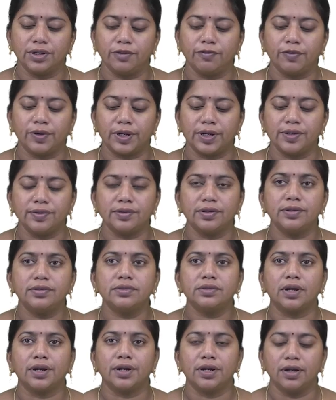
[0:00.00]

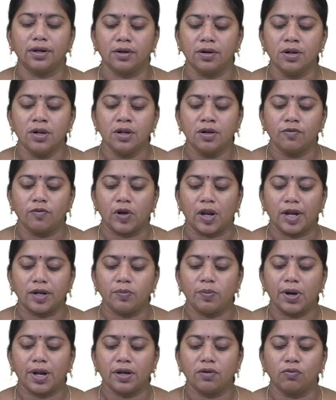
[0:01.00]
differences and
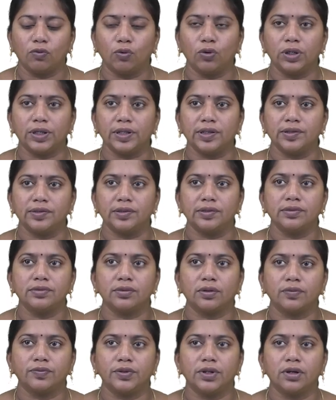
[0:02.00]
flat band voltages
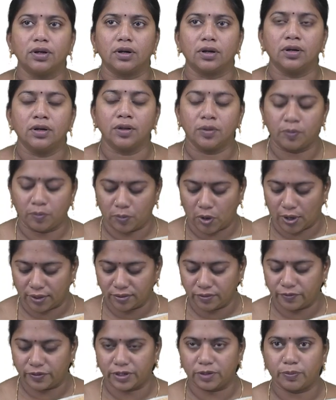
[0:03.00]
of the
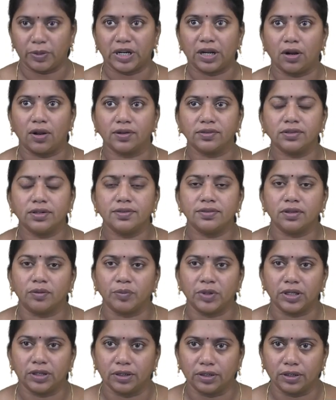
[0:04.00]
MOSFET, metal oxide
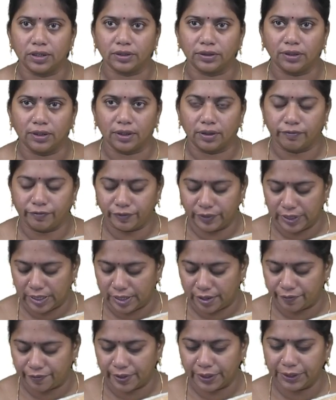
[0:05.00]
semiconductor
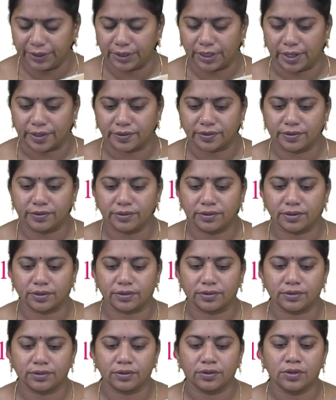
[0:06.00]
field effect
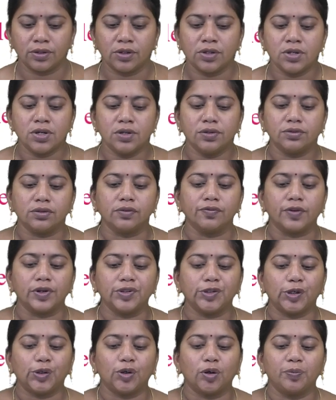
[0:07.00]
transistors. So,
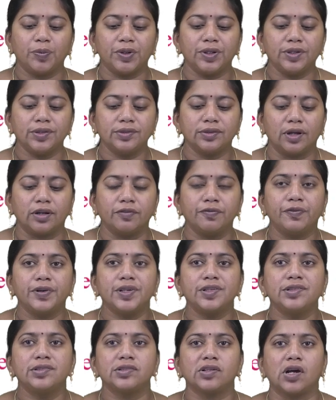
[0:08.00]
first topic is
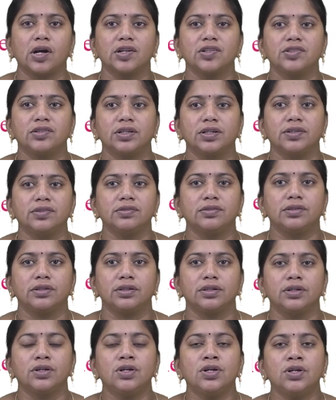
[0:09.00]
surface charge
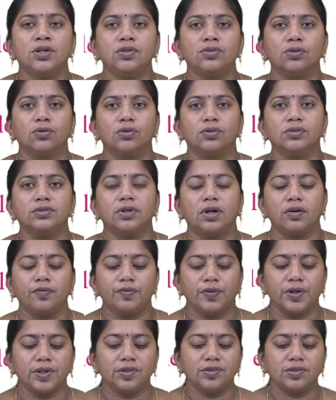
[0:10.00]
density. So,
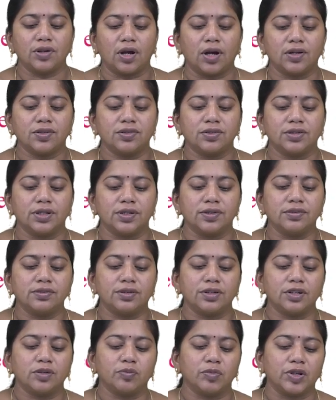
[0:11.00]
surface charge
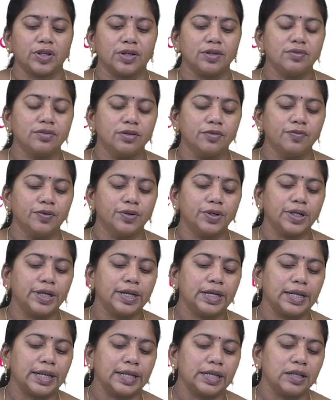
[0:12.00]
density means if you
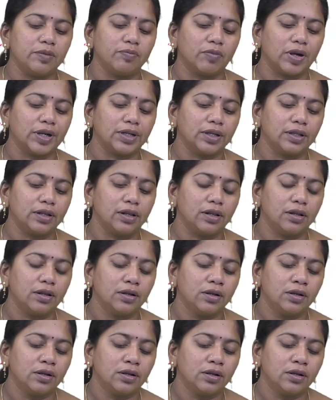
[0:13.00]
take any metal